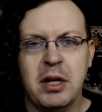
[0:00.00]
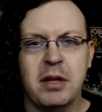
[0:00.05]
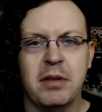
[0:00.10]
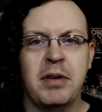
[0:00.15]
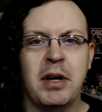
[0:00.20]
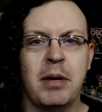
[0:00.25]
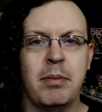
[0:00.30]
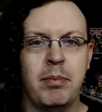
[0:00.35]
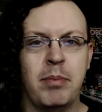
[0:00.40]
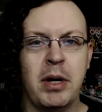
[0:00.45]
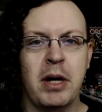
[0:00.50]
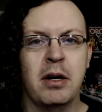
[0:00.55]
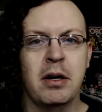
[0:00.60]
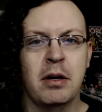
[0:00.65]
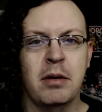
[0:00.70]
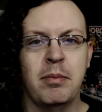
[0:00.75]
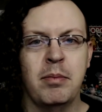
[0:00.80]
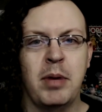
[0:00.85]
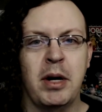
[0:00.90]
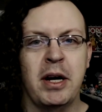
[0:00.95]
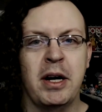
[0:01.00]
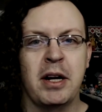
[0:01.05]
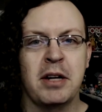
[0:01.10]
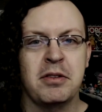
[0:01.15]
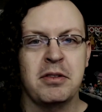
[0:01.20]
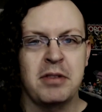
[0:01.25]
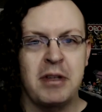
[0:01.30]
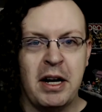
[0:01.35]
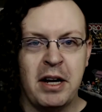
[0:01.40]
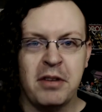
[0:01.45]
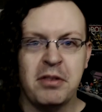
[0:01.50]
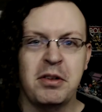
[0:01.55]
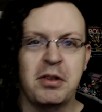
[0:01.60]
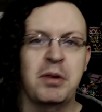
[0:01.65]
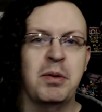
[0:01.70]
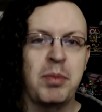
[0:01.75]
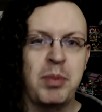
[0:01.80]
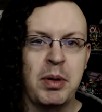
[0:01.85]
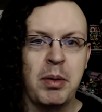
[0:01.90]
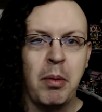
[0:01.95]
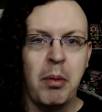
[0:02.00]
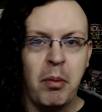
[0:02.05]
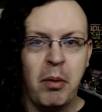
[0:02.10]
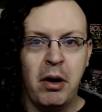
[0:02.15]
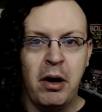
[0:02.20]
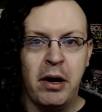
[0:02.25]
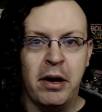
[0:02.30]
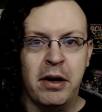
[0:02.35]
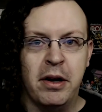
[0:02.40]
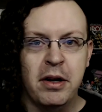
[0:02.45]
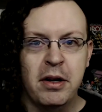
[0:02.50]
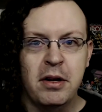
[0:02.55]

if not better, by actually asking what people want